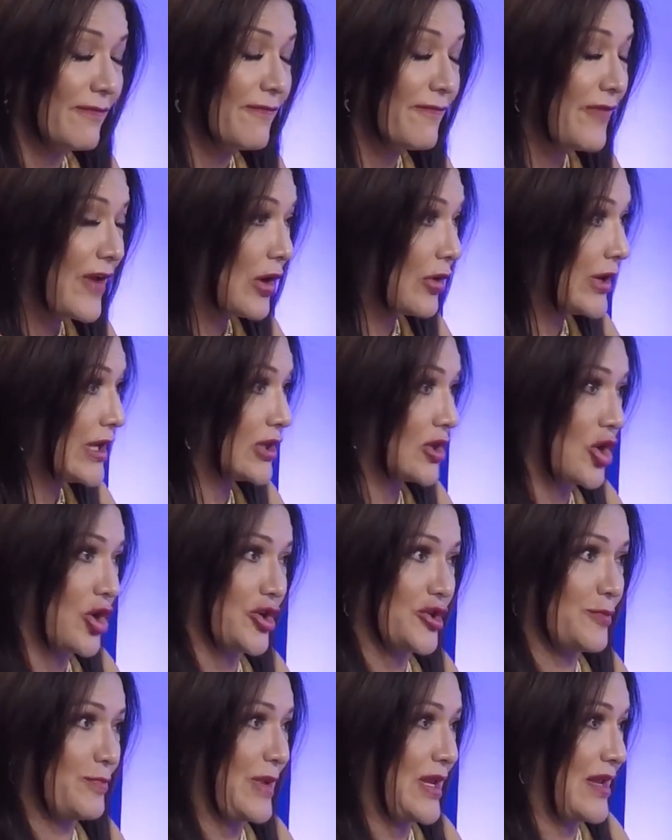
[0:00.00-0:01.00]
very
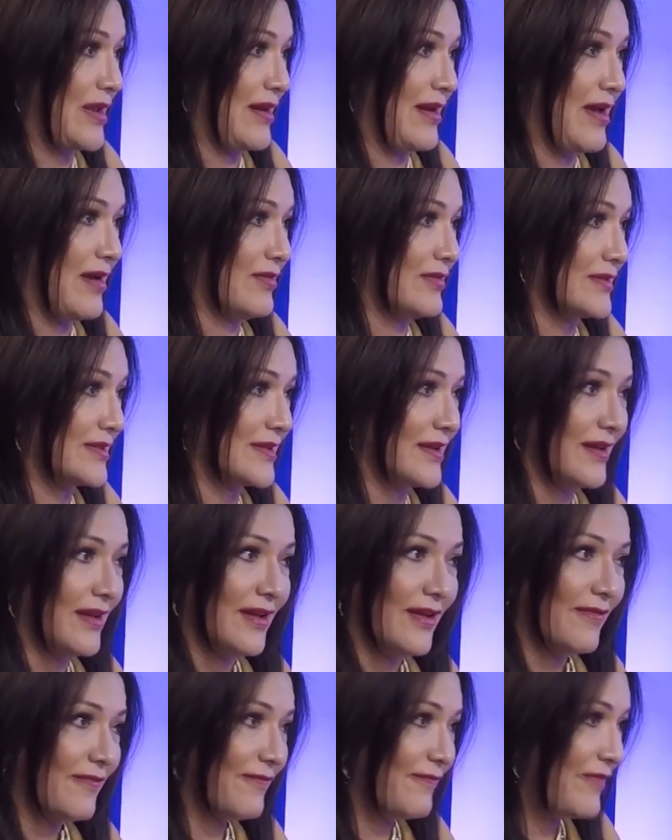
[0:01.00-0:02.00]
large P&Ls,
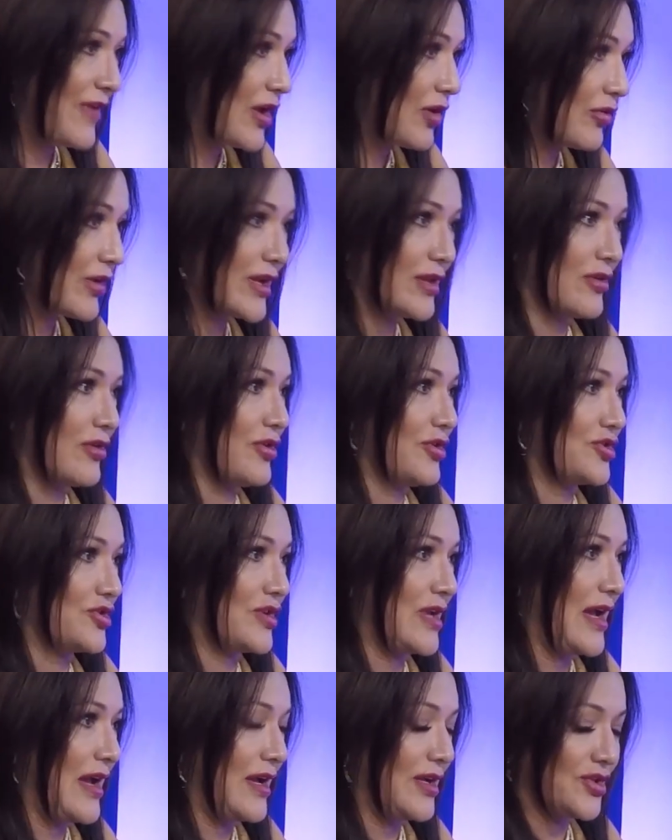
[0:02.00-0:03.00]
very large
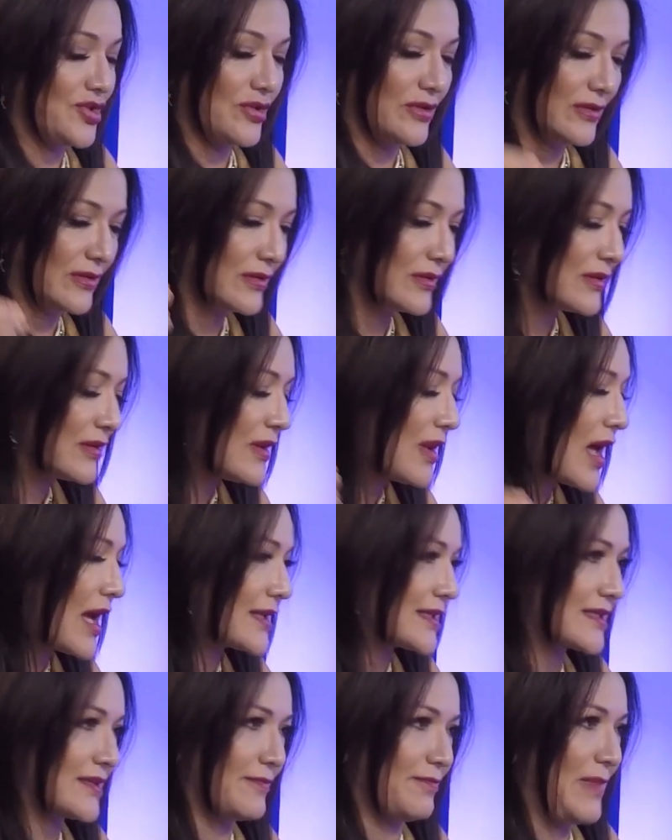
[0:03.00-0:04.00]
cash,
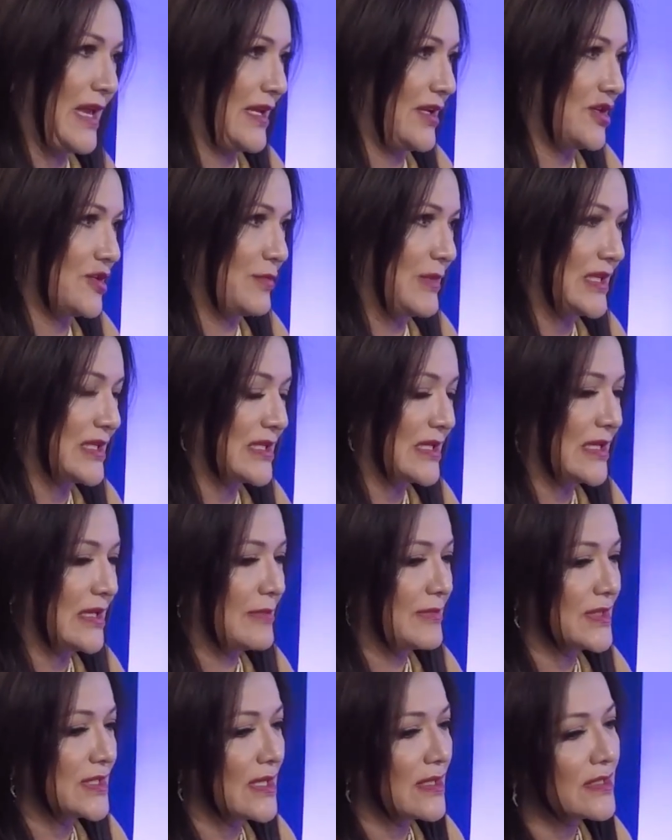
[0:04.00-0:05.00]
lots of management
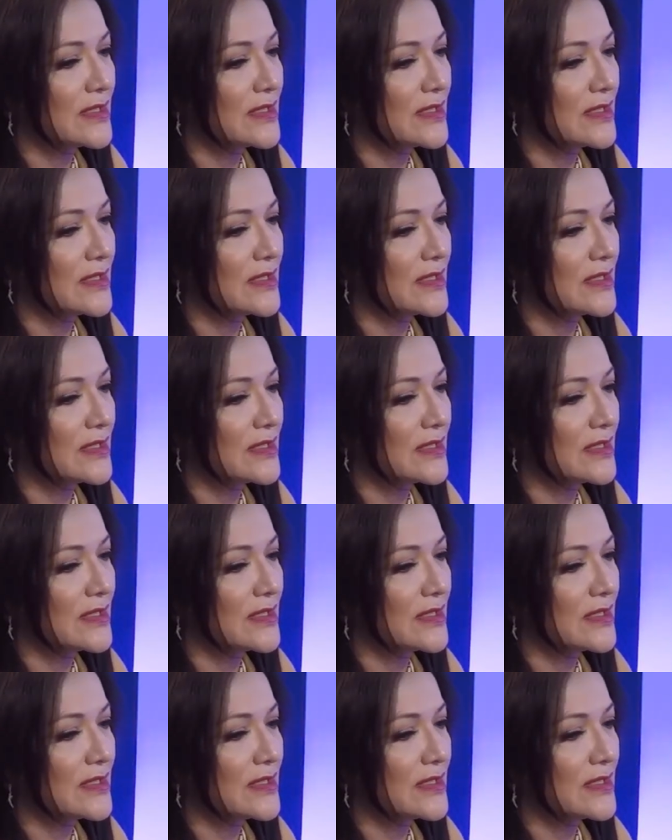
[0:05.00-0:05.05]
teams.